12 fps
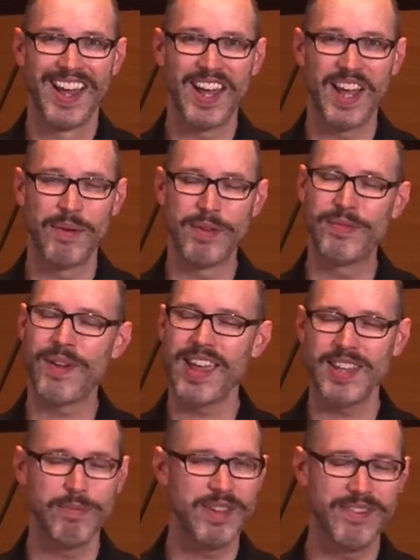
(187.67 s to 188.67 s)
Uh, if I
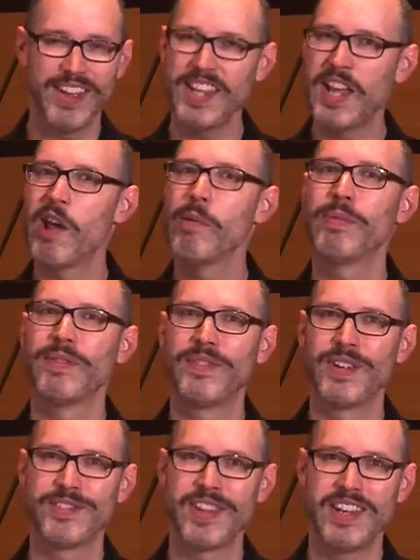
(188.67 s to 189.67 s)
can be of any help, if
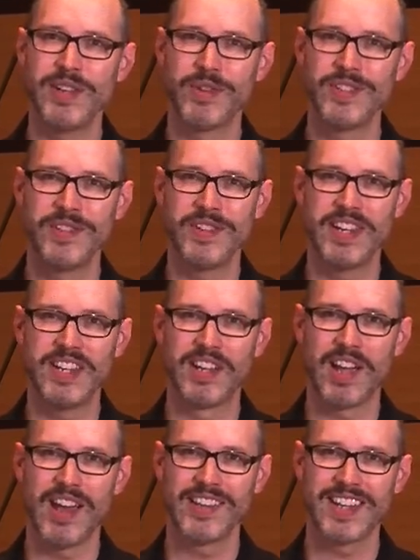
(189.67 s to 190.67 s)
there's any reason you need to
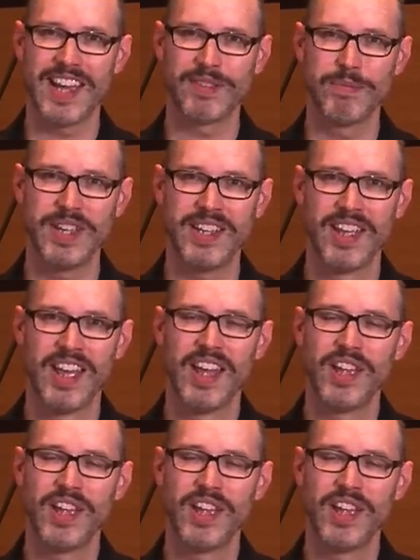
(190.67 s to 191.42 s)
contact me,